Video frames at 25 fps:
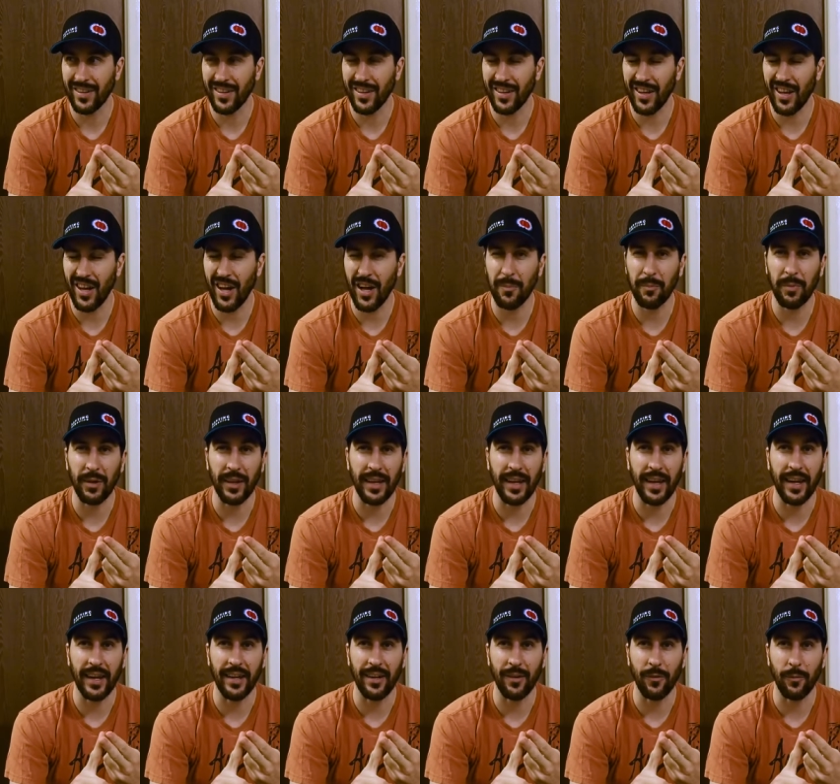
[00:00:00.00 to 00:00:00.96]

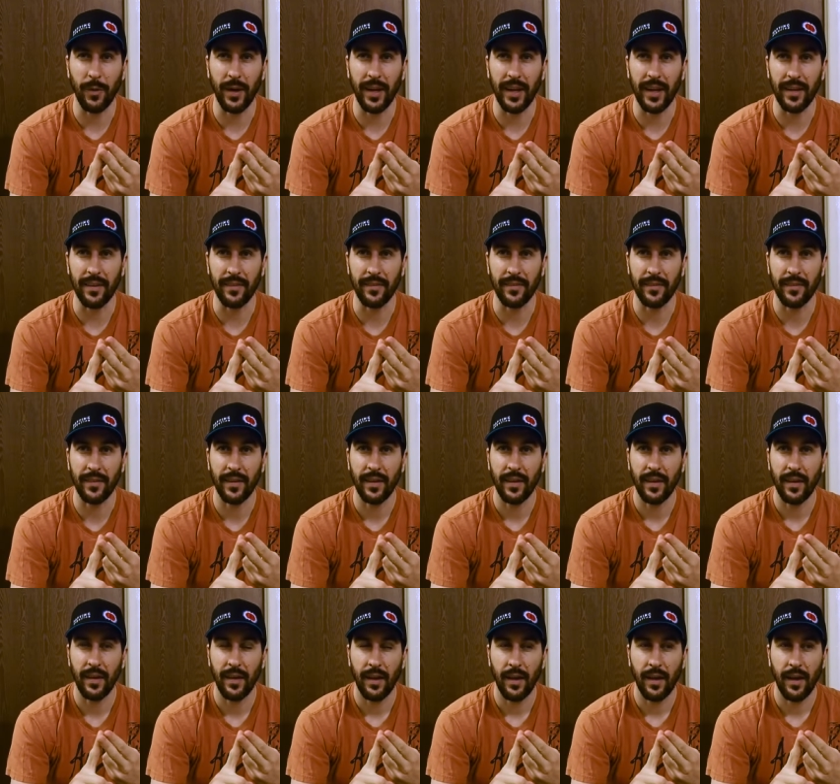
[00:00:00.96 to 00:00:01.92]
complicated ways.
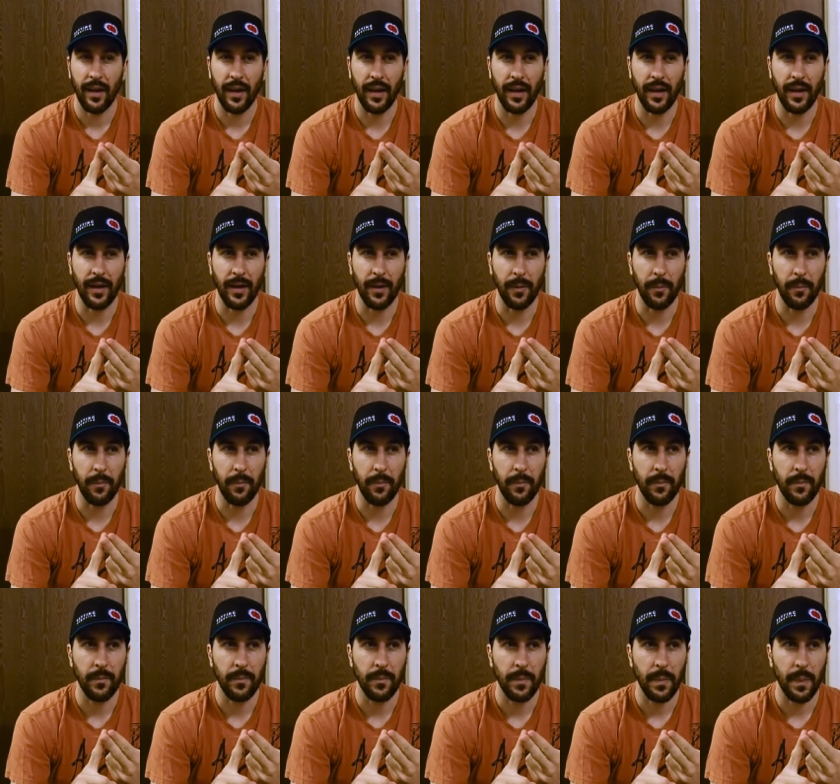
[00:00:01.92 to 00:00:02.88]

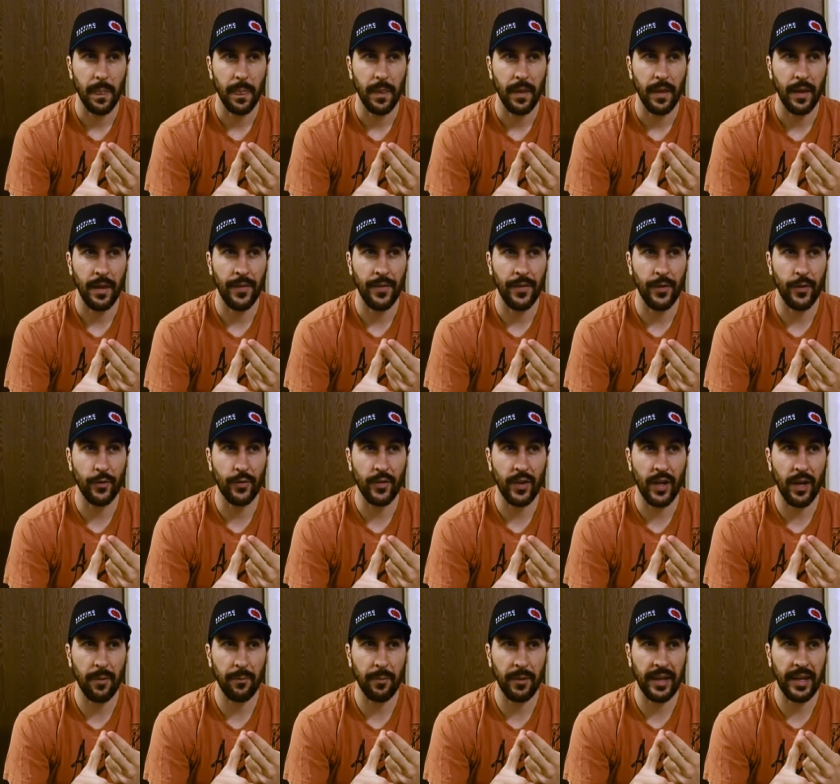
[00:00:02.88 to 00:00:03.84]
And those
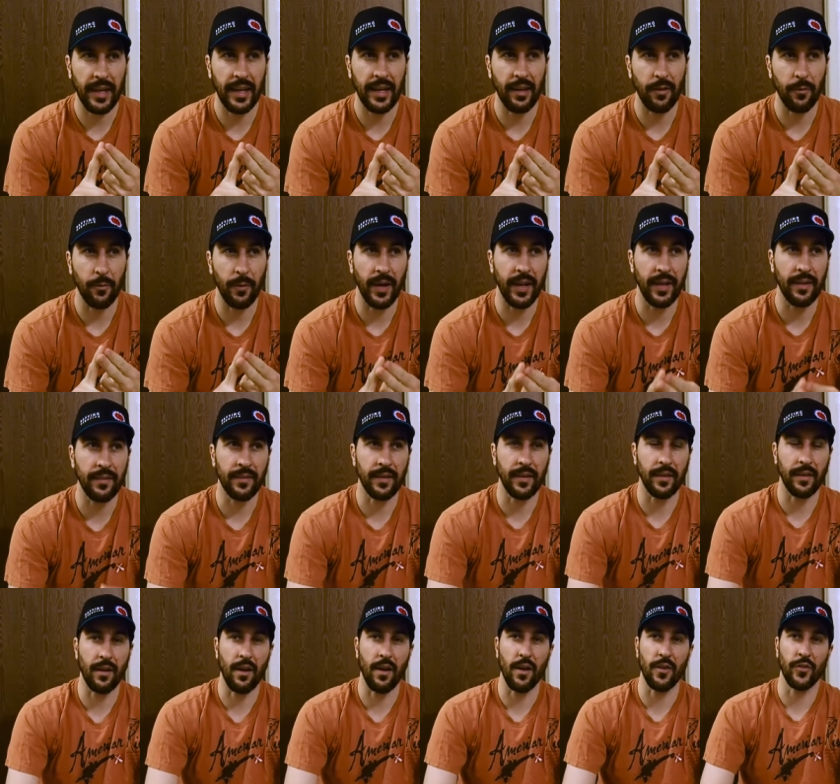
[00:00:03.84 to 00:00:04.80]
complicated ways
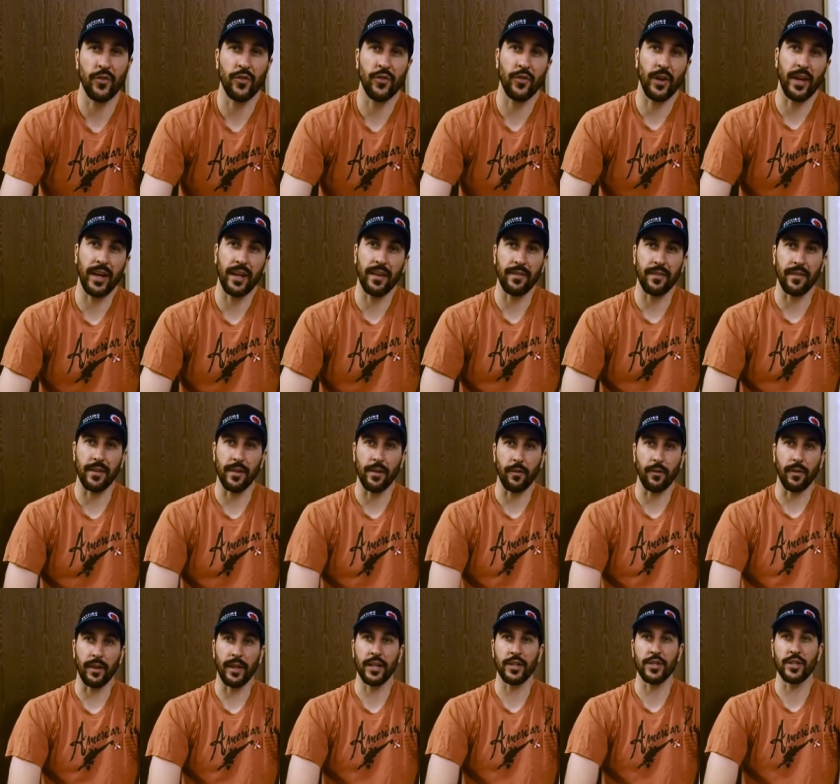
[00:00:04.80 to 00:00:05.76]
can cause strains in your
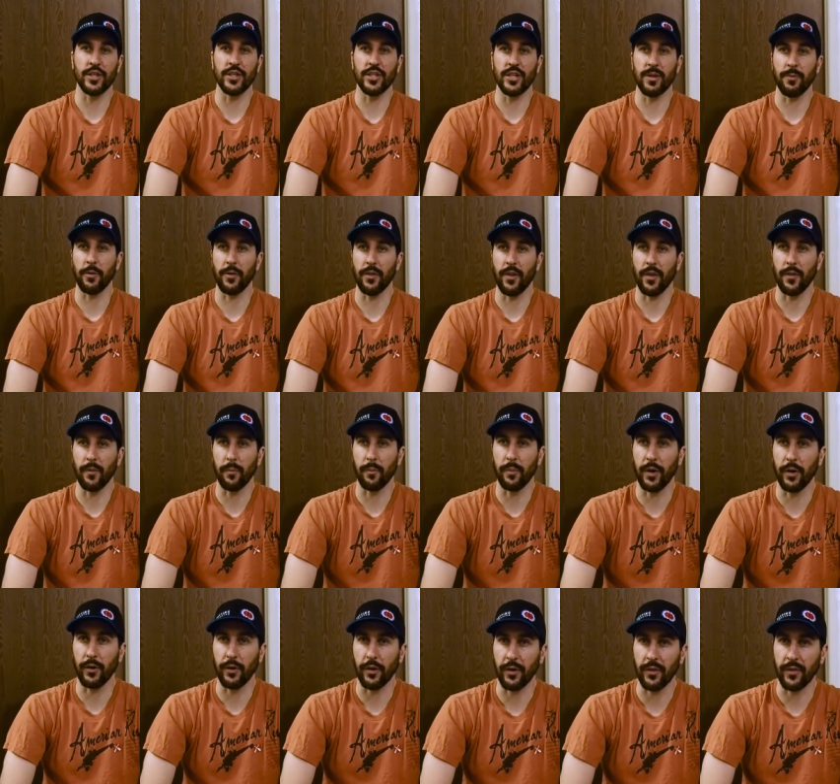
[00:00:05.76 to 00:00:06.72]
relationship with other
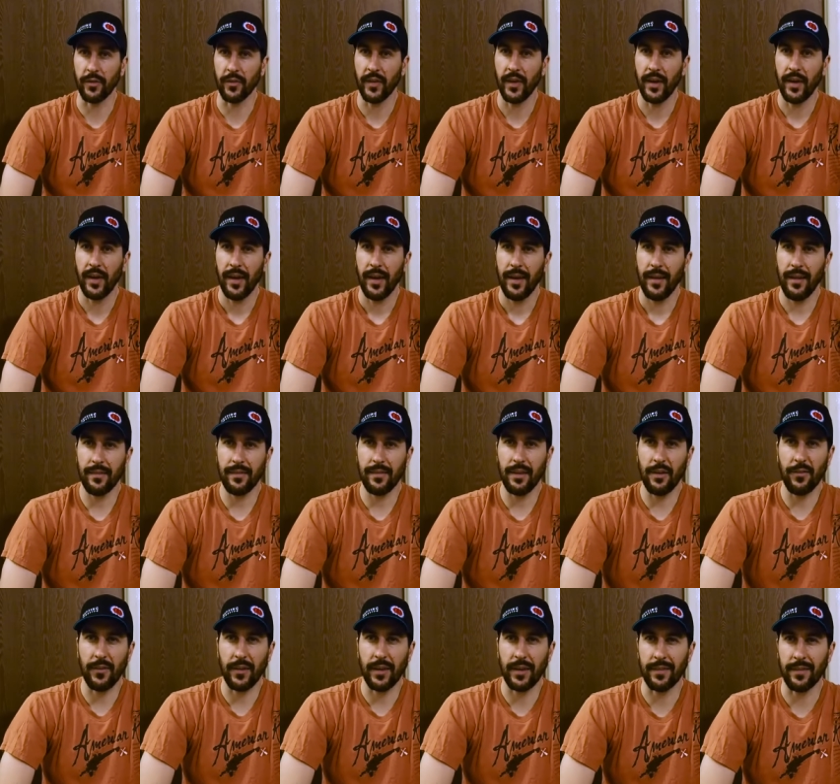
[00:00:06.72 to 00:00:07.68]
boaters. And that's
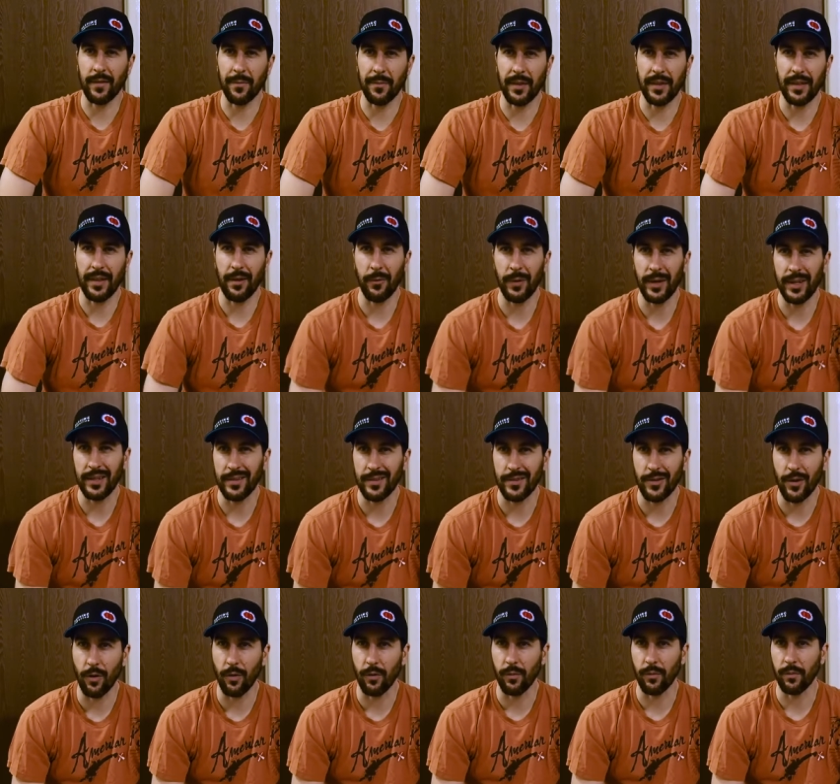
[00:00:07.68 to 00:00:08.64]
definitely something that we
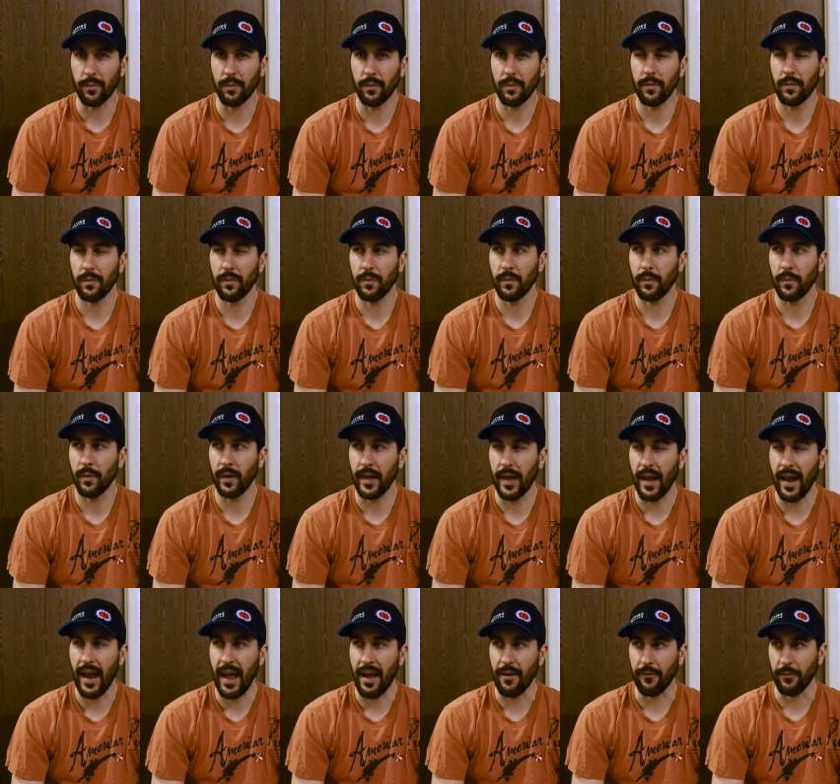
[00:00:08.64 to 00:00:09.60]
don't want
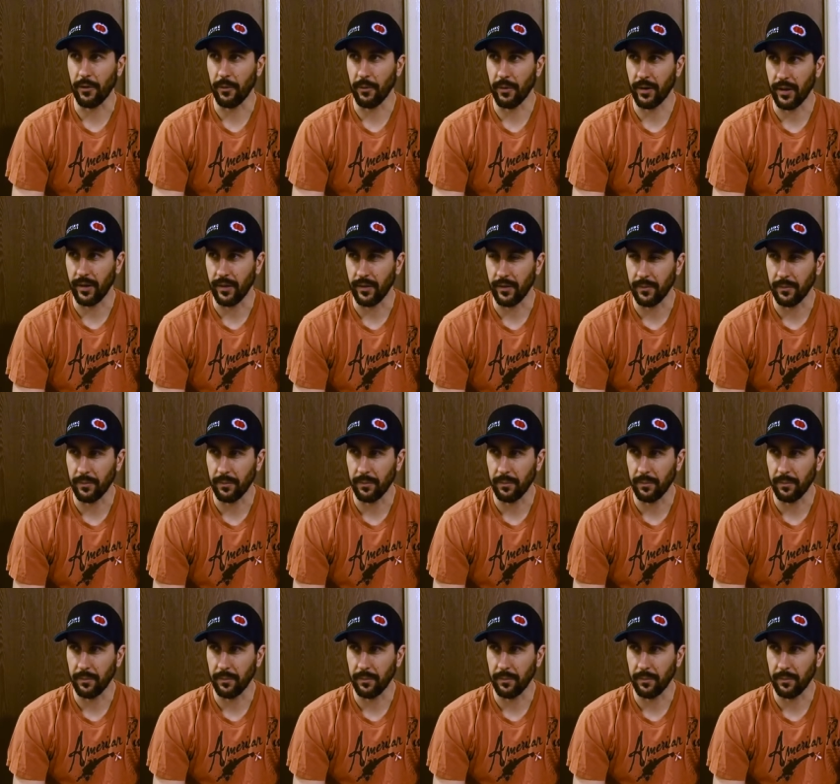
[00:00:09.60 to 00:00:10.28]
to have. We want to